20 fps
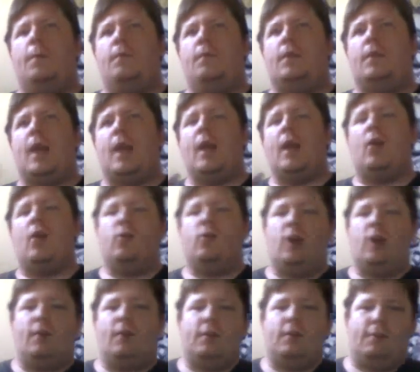Yang goes
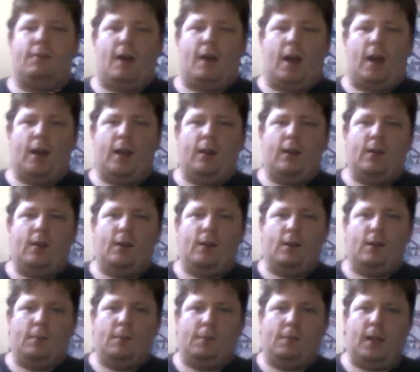off to find
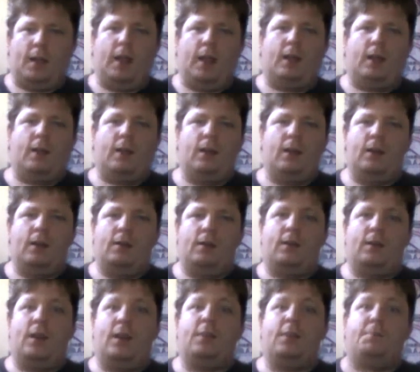Blake,
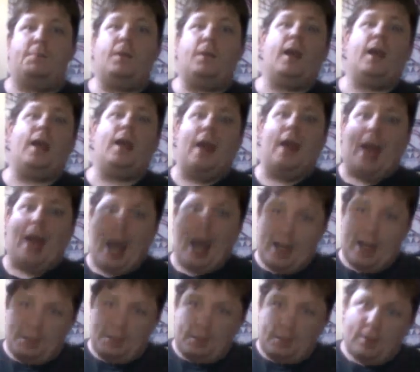sees Blake.
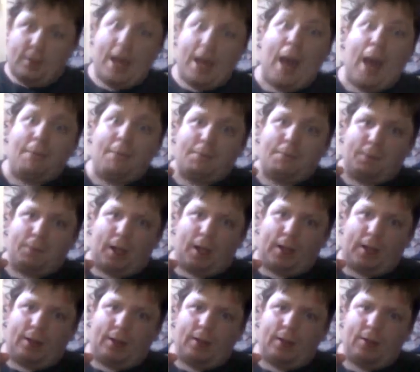Adam stabs
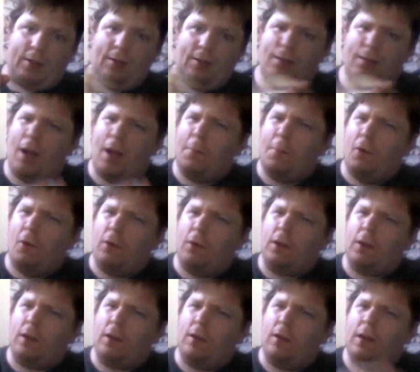Blake. Not
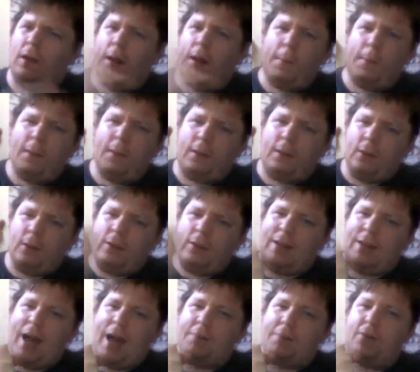mortally, but still
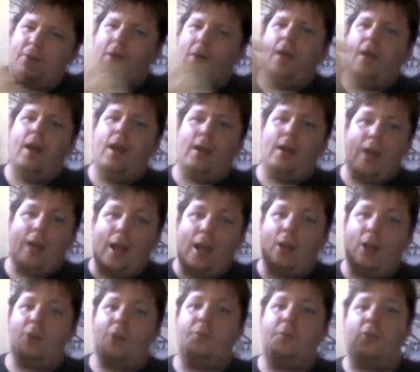stabs her. Yang
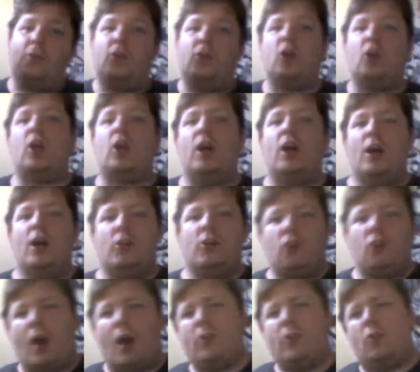goes berserk,
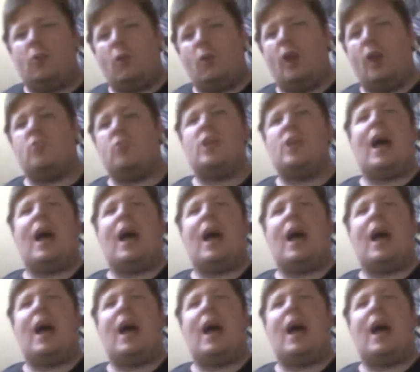tries to rush.